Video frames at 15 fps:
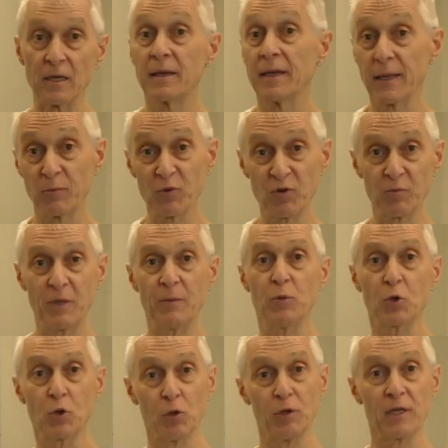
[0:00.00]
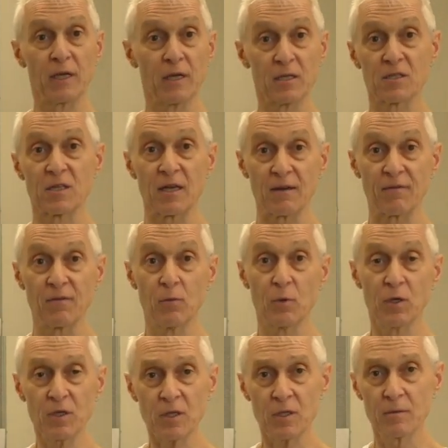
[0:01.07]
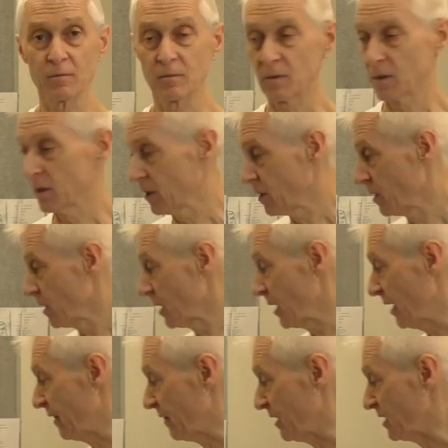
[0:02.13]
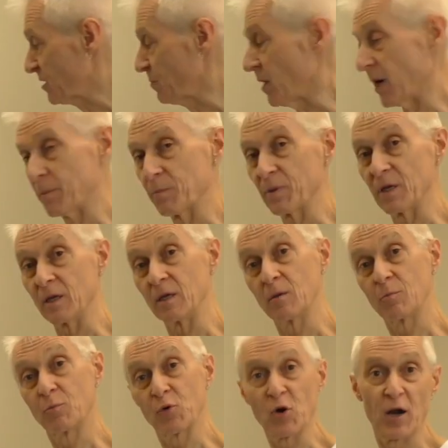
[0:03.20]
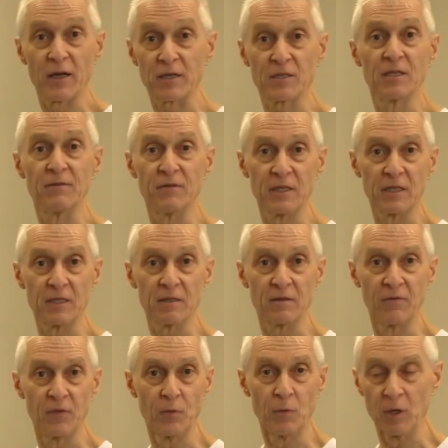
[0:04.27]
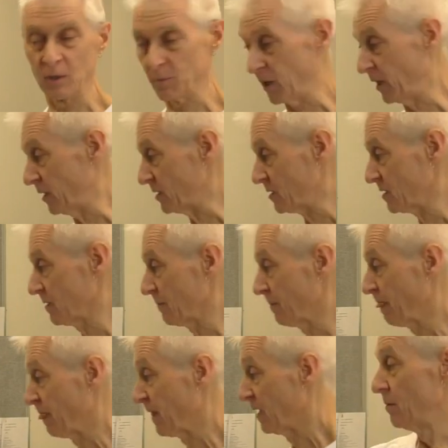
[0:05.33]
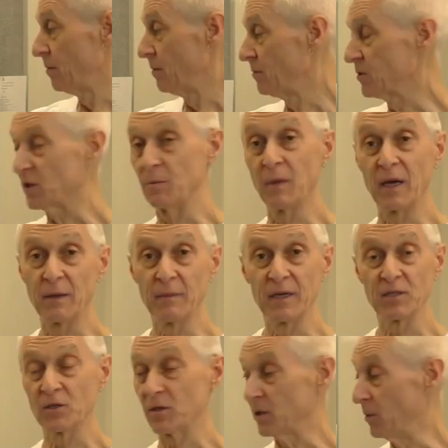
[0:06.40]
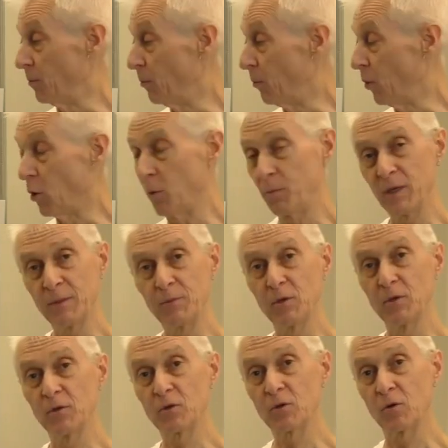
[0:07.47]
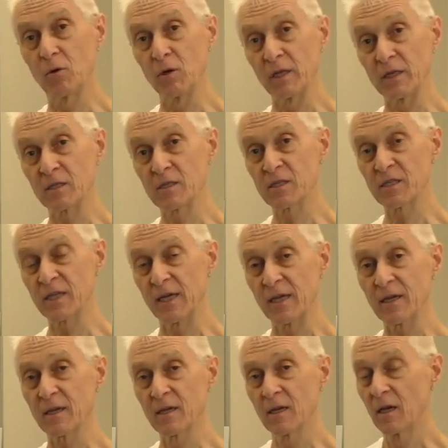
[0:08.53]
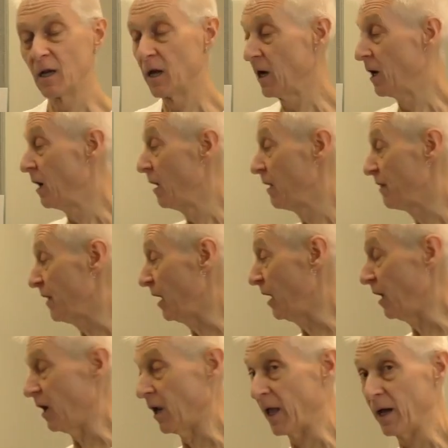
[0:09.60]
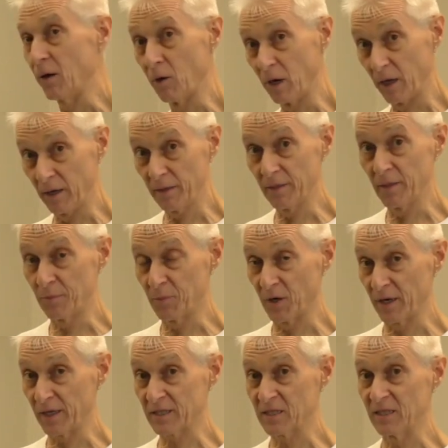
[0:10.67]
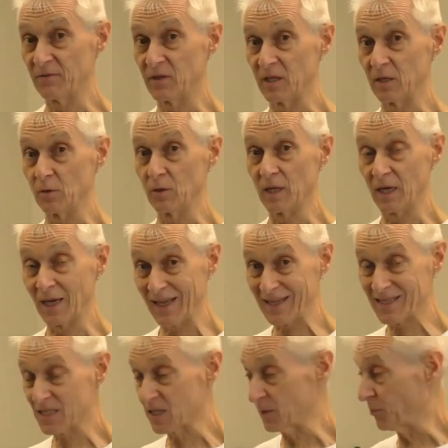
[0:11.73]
number of people calling in sick for work, and this might be productivity of the workplace. So you might imagine that the more people who call in sick, the lower the productivity, or the less the